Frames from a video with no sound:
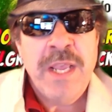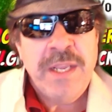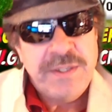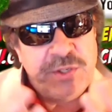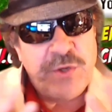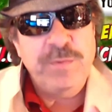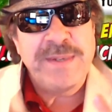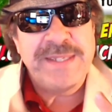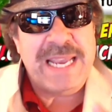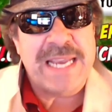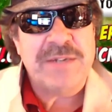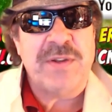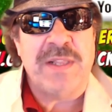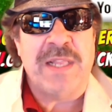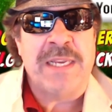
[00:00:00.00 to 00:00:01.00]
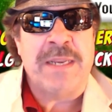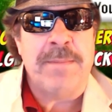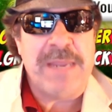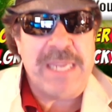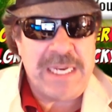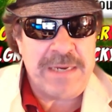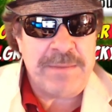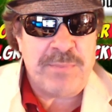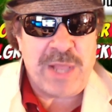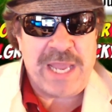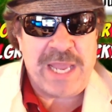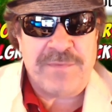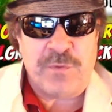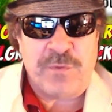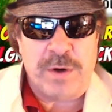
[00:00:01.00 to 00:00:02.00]
Zoom is actually like a meeting
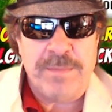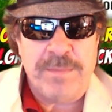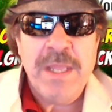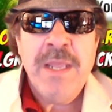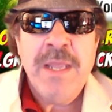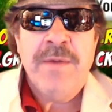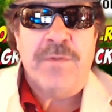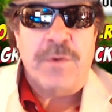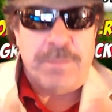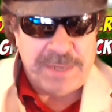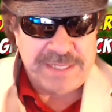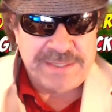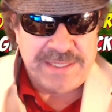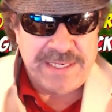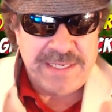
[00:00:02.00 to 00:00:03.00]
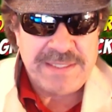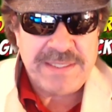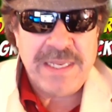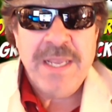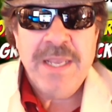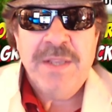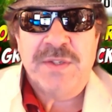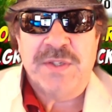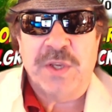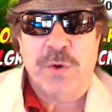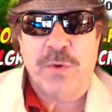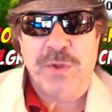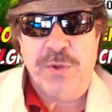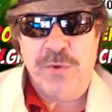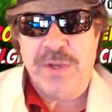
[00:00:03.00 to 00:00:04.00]
platform for business.
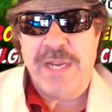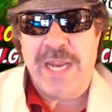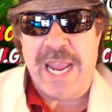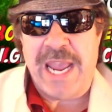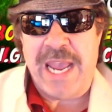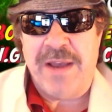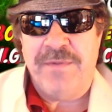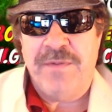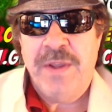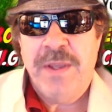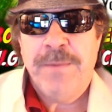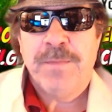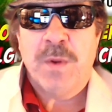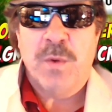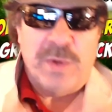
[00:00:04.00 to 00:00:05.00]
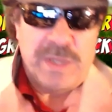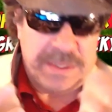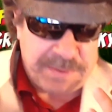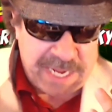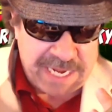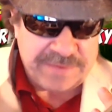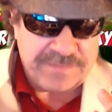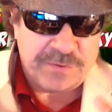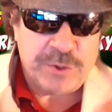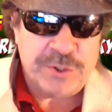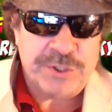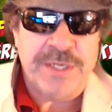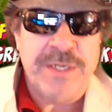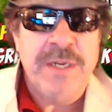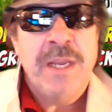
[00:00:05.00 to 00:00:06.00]
So you can have with a paid
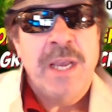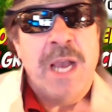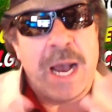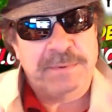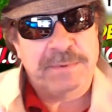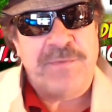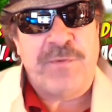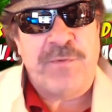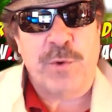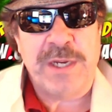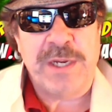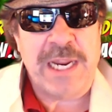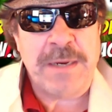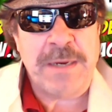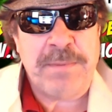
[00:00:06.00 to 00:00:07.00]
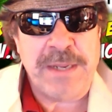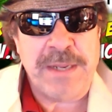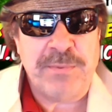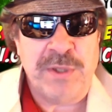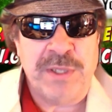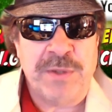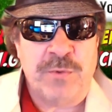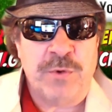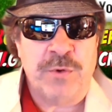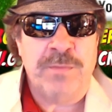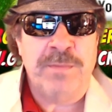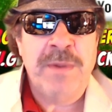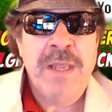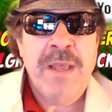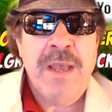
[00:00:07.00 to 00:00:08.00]
version up to 49 people in the room.